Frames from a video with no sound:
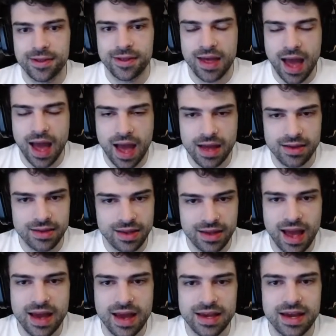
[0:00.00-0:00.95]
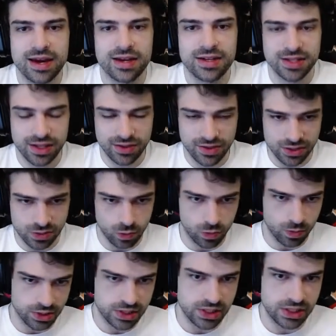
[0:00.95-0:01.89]
I guarantee this will
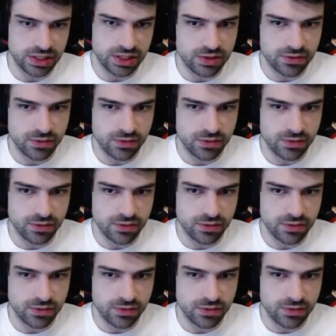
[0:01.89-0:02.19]
be successful.